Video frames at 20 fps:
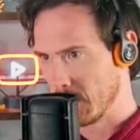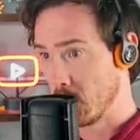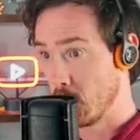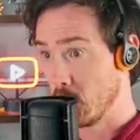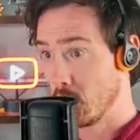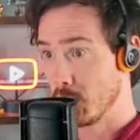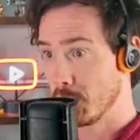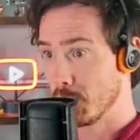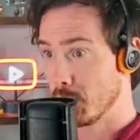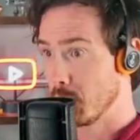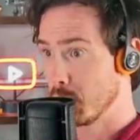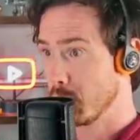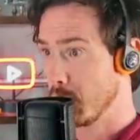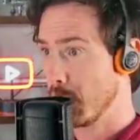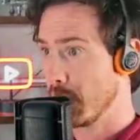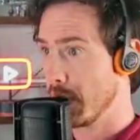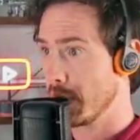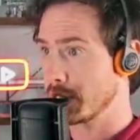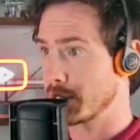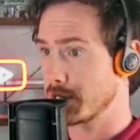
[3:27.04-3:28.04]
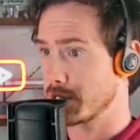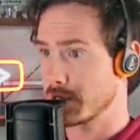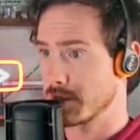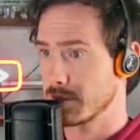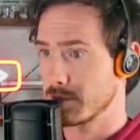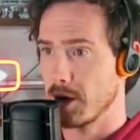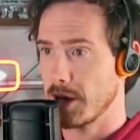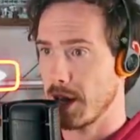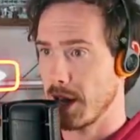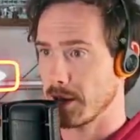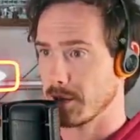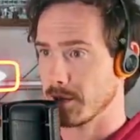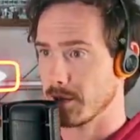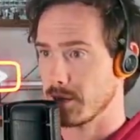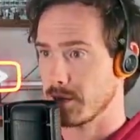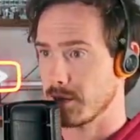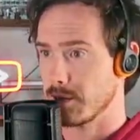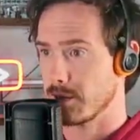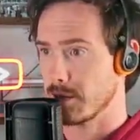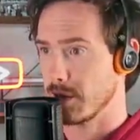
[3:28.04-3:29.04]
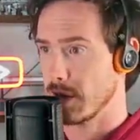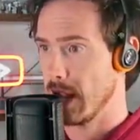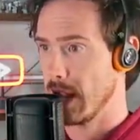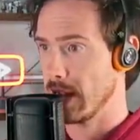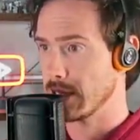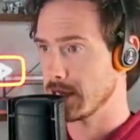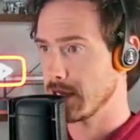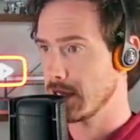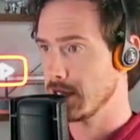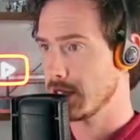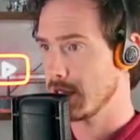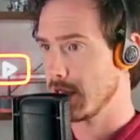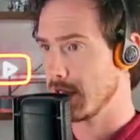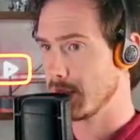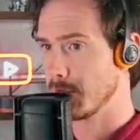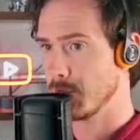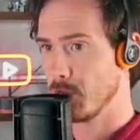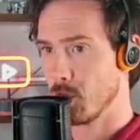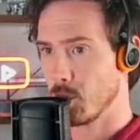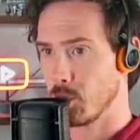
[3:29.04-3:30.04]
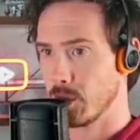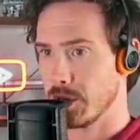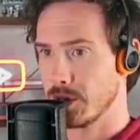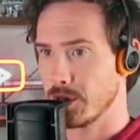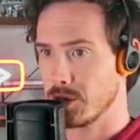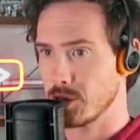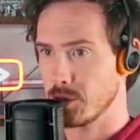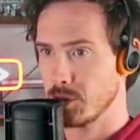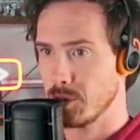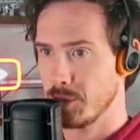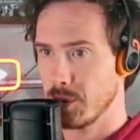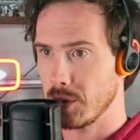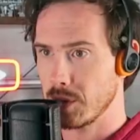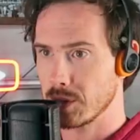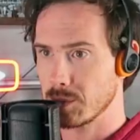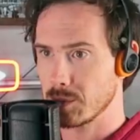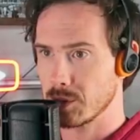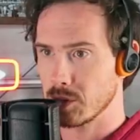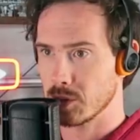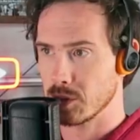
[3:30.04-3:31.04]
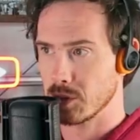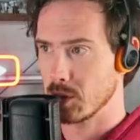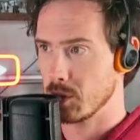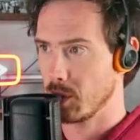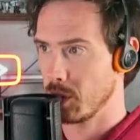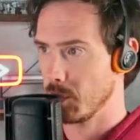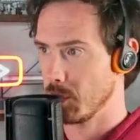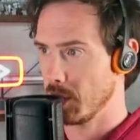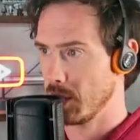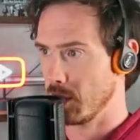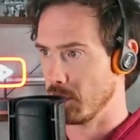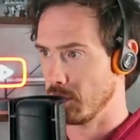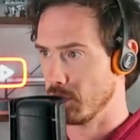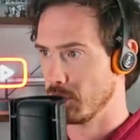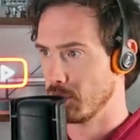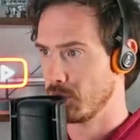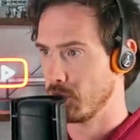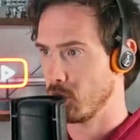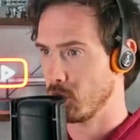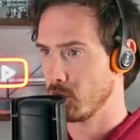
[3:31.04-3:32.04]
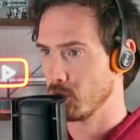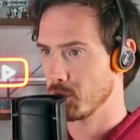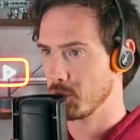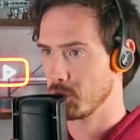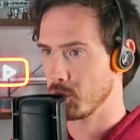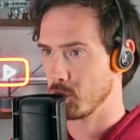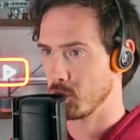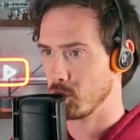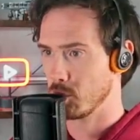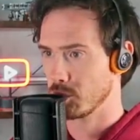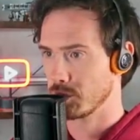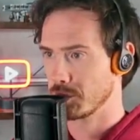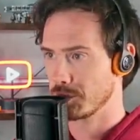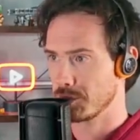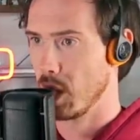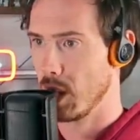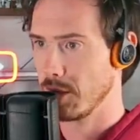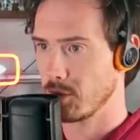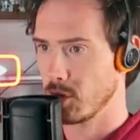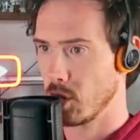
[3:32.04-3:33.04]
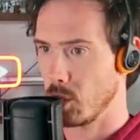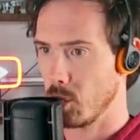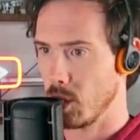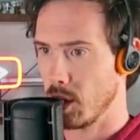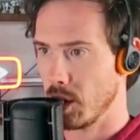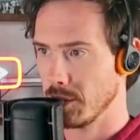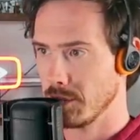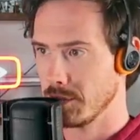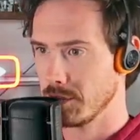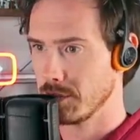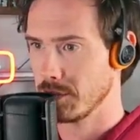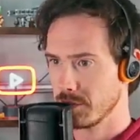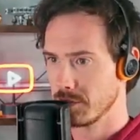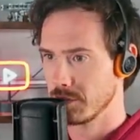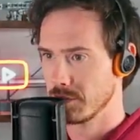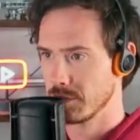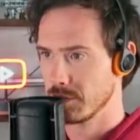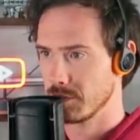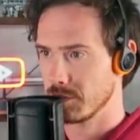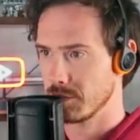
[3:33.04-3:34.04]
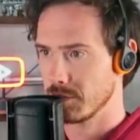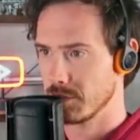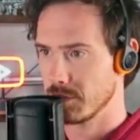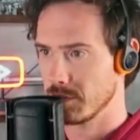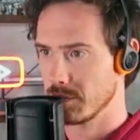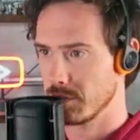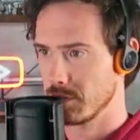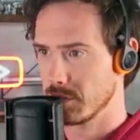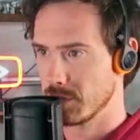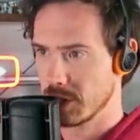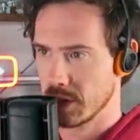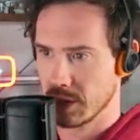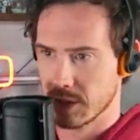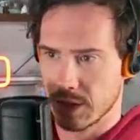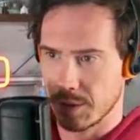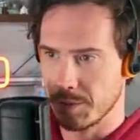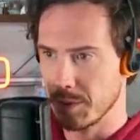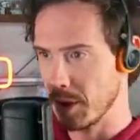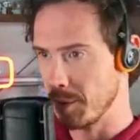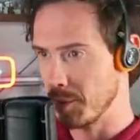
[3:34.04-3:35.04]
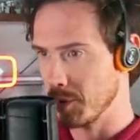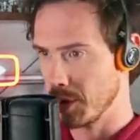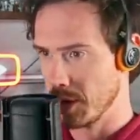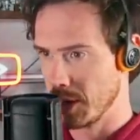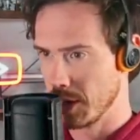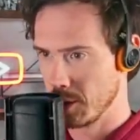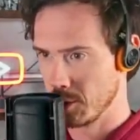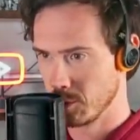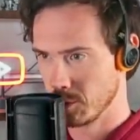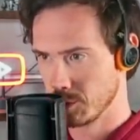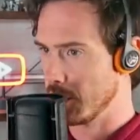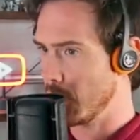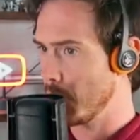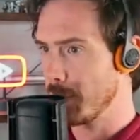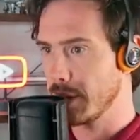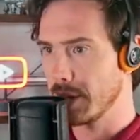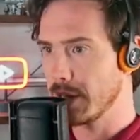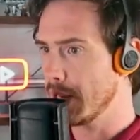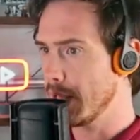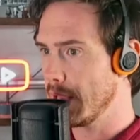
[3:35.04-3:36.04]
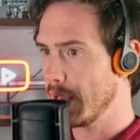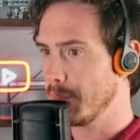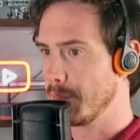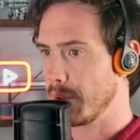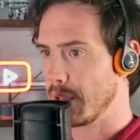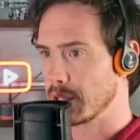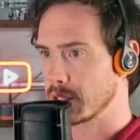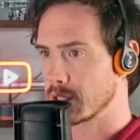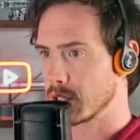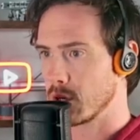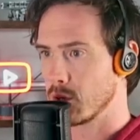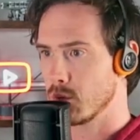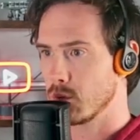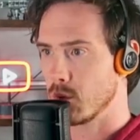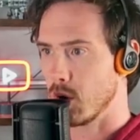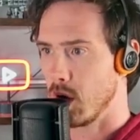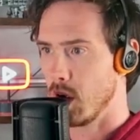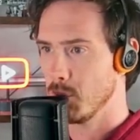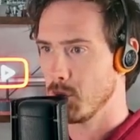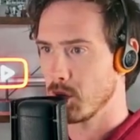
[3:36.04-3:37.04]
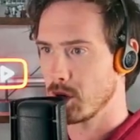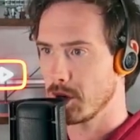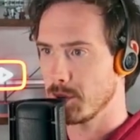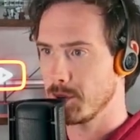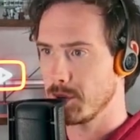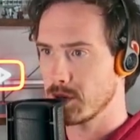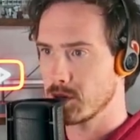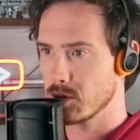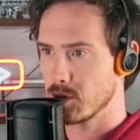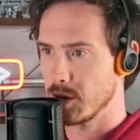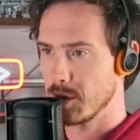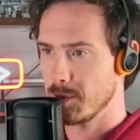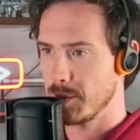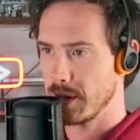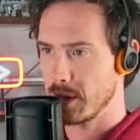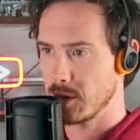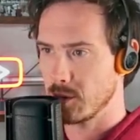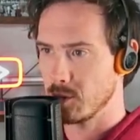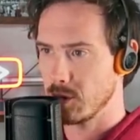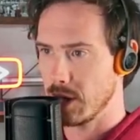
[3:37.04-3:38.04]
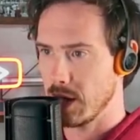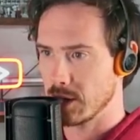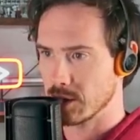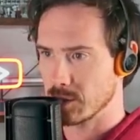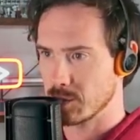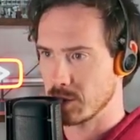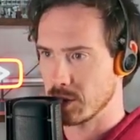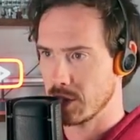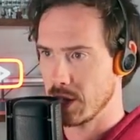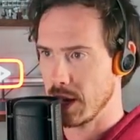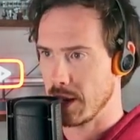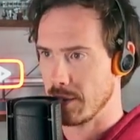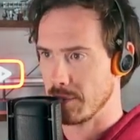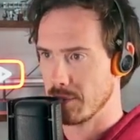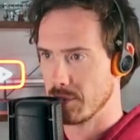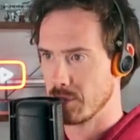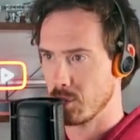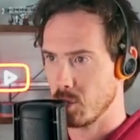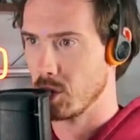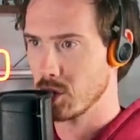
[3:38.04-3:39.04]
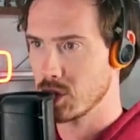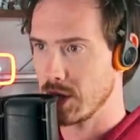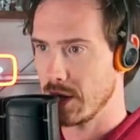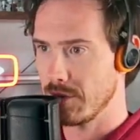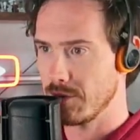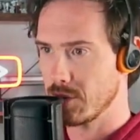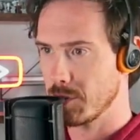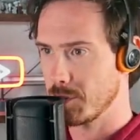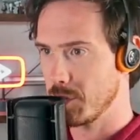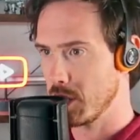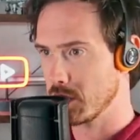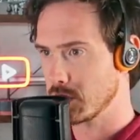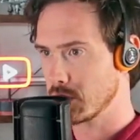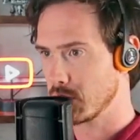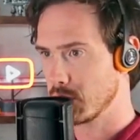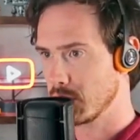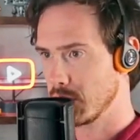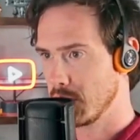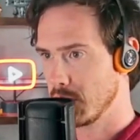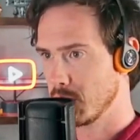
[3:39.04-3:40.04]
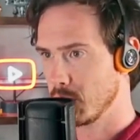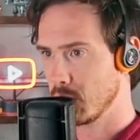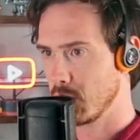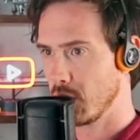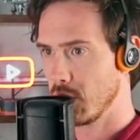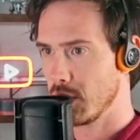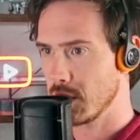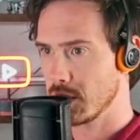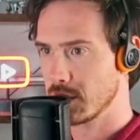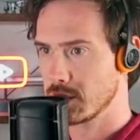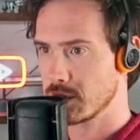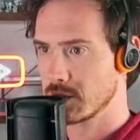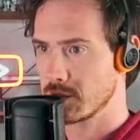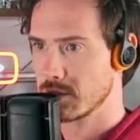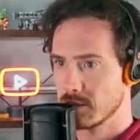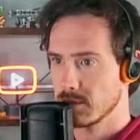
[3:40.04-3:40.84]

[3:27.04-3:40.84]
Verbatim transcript: Got him. Nice. Okay. As a team, we do appear to be doing quite well. 4 on the board. I've got 1. There's somebody up on the hill. Nobody can hear me, so I'm not going to be trying to make callouts, but yeah. Watch out for the person on the hill, guys.